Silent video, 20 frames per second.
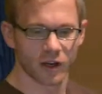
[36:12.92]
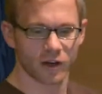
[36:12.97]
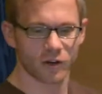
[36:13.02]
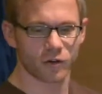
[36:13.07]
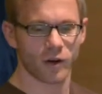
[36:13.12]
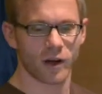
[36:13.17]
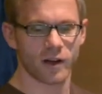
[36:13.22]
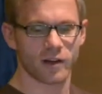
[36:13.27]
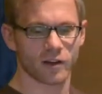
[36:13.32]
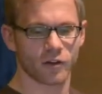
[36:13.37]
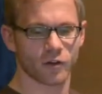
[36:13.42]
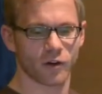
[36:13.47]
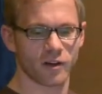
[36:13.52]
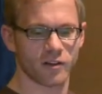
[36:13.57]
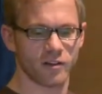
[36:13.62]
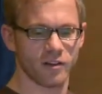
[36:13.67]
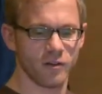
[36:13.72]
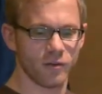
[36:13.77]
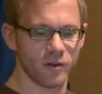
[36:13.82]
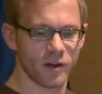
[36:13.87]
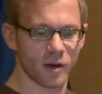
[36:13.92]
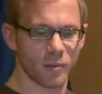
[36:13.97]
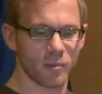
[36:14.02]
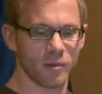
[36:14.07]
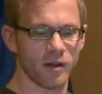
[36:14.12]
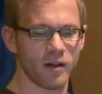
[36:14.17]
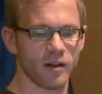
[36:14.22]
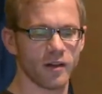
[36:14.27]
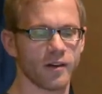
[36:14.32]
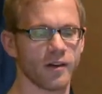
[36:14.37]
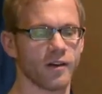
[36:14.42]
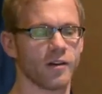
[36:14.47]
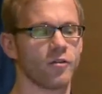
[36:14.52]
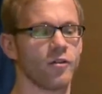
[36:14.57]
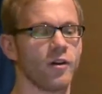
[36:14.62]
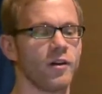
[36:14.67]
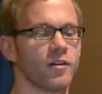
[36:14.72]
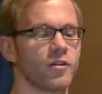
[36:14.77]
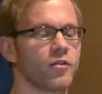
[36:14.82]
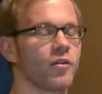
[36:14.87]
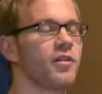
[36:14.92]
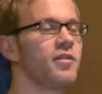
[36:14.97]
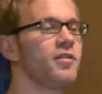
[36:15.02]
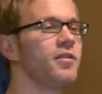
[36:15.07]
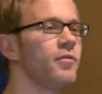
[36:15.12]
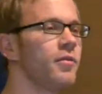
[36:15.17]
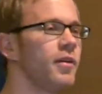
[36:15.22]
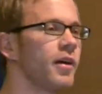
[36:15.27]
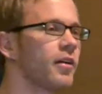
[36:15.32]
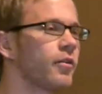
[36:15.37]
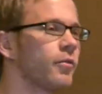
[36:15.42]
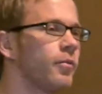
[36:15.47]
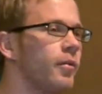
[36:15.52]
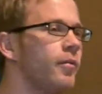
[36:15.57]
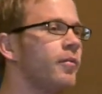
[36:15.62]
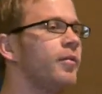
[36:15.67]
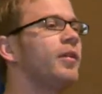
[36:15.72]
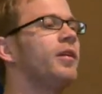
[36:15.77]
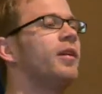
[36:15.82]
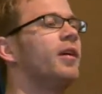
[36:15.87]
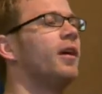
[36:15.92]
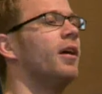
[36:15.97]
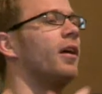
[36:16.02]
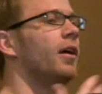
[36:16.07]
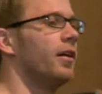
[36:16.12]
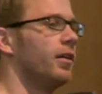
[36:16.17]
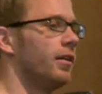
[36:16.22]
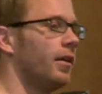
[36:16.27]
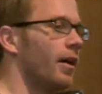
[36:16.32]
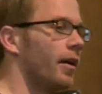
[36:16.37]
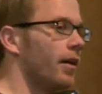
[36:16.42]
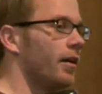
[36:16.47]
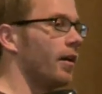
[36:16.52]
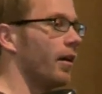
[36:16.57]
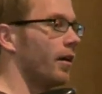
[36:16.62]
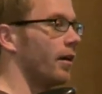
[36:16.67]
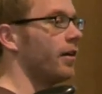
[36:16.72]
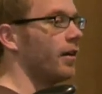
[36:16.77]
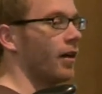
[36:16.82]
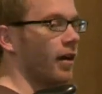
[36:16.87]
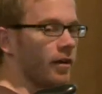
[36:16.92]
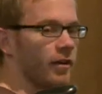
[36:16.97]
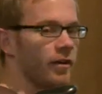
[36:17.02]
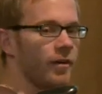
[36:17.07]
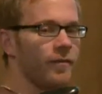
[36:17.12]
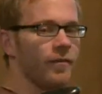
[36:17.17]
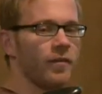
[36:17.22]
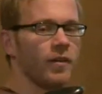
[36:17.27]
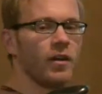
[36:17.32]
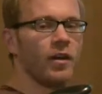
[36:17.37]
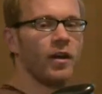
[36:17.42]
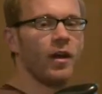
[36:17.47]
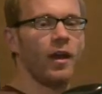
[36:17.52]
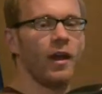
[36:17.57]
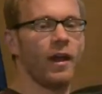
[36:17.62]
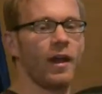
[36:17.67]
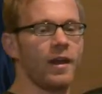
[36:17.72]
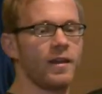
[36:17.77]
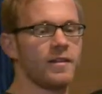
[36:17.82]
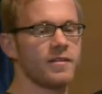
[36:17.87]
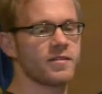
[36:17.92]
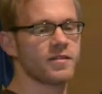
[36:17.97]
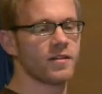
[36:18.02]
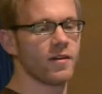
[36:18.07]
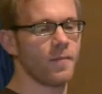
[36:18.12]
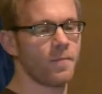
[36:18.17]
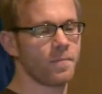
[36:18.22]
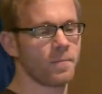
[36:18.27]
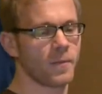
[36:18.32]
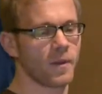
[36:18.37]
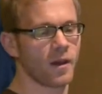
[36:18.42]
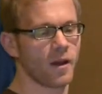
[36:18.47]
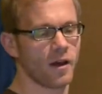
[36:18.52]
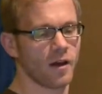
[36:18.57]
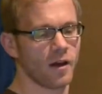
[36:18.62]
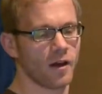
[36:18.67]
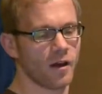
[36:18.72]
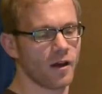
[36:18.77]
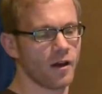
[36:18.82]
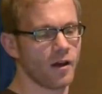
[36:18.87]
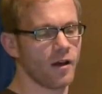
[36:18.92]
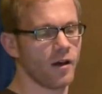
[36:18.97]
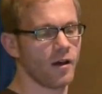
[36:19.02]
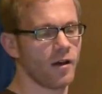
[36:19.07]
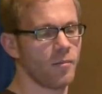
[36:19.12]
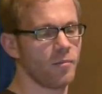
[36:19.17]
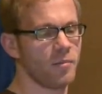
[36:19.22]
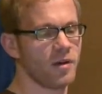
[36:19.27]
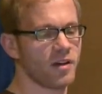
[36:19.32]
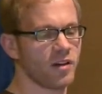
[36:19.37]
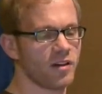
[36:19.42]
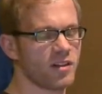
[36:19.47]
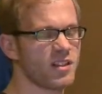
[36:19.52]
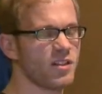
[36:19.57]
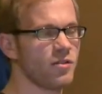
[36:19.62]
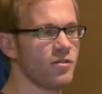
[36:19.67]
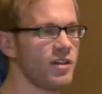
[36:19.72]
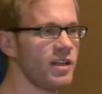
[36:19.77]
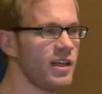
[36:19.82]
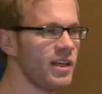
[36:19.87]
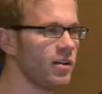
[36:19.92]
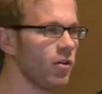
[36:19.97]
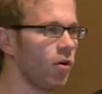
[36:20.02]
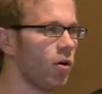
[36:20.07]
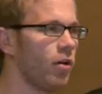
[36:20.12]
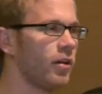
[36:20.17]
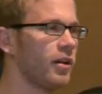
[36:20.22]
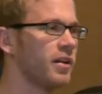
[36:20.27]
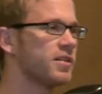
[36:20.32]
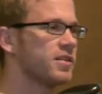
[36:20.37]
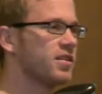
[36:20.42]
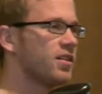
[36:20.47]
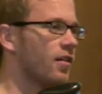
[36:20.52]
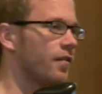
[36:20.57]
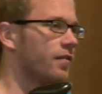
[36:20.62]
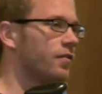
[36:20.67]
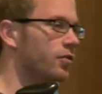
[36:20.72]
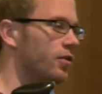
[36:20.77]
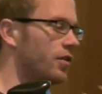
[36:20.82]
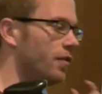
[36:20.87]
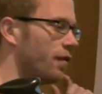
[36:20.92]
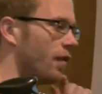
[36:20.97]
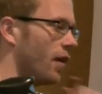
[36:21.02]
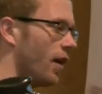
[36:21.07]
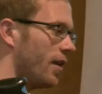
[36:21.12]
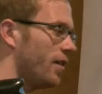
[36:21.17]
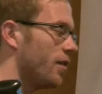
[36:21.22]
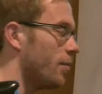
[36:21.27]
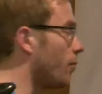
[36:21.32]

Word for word: create a criteria builder, create a criteria query, yada, yada, yada. And because you need all that stuff to define the